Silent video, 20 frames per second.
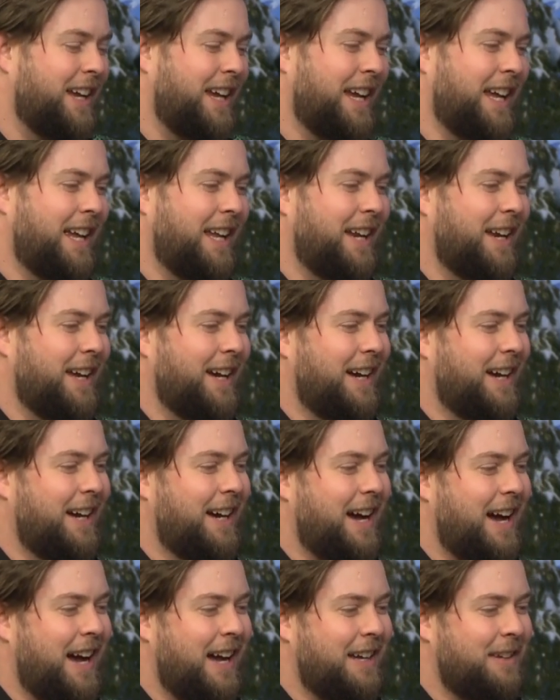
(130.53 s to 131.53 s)
And
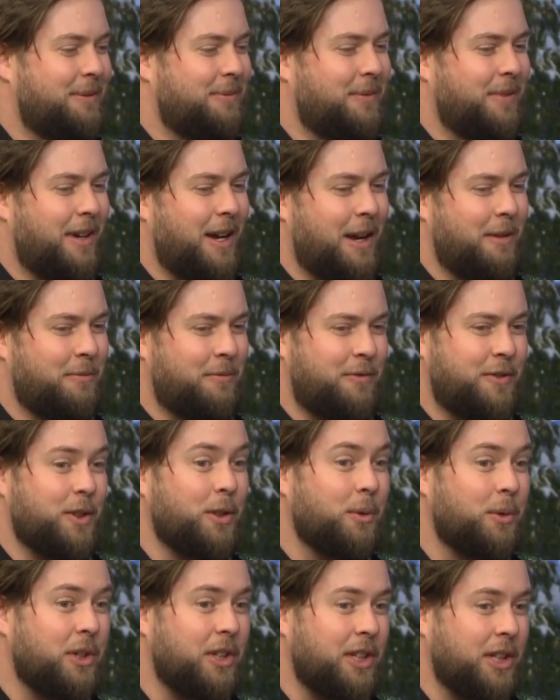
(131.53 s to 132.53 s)
uh, I i feel
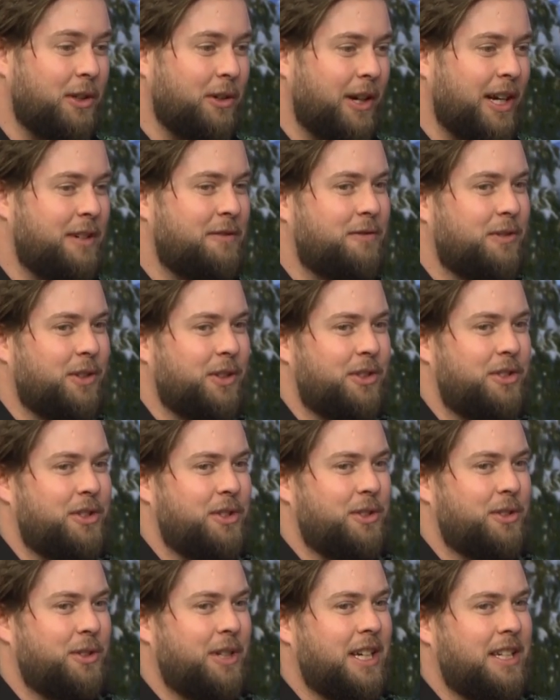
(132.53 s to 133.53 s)
really grateful
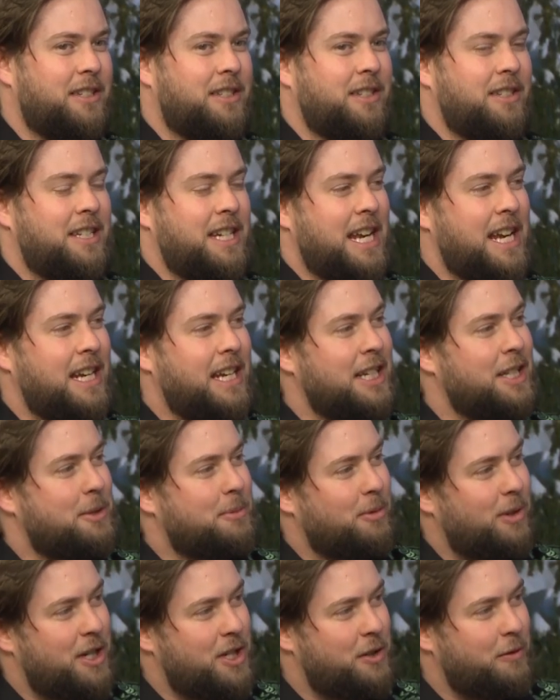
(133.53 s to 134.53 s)
to get to take
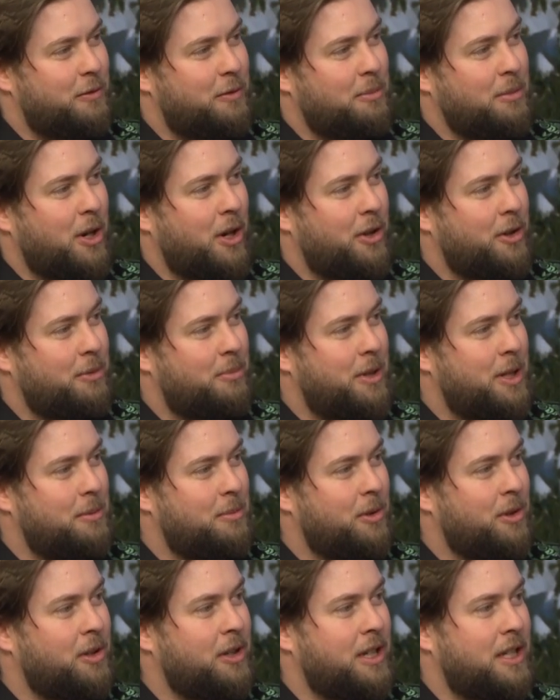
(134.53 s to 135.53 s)
inspiration from other
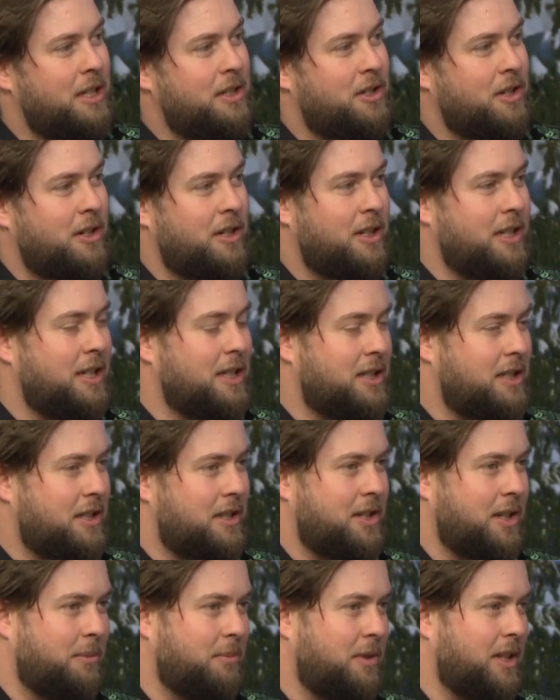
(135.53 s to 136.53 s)
people and turn it into
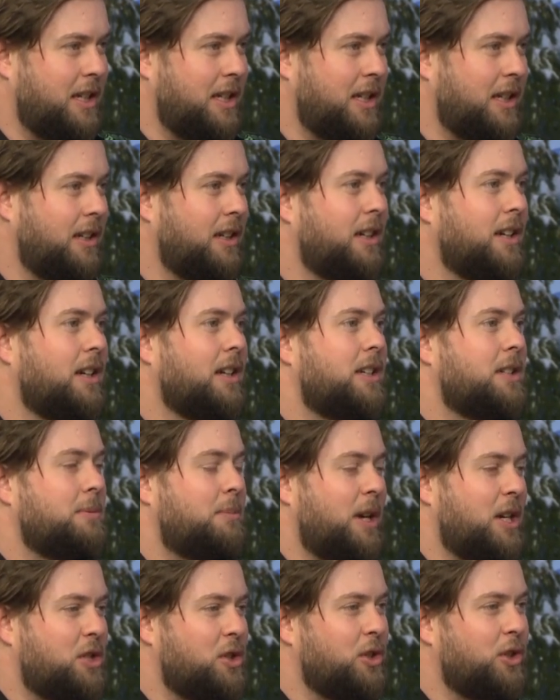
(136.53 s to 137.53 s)
something
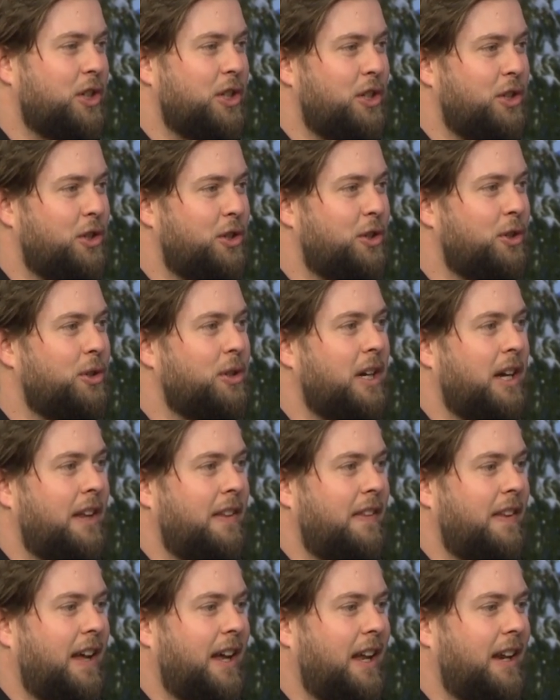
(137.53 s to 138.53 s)
special and new
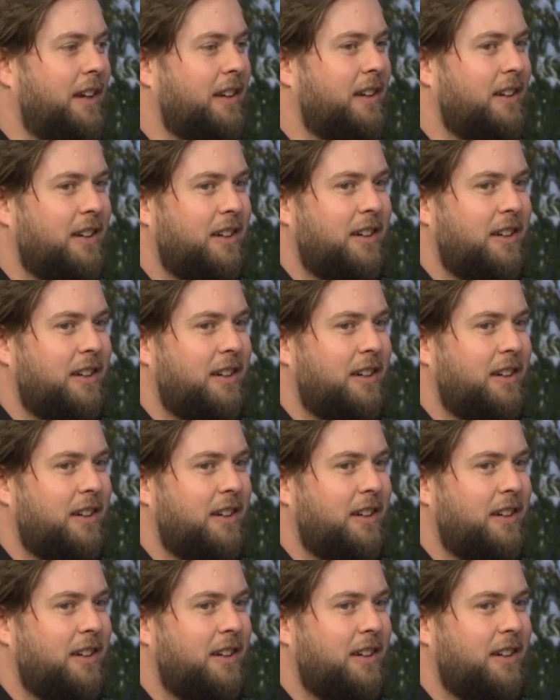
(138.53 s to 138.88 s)
and then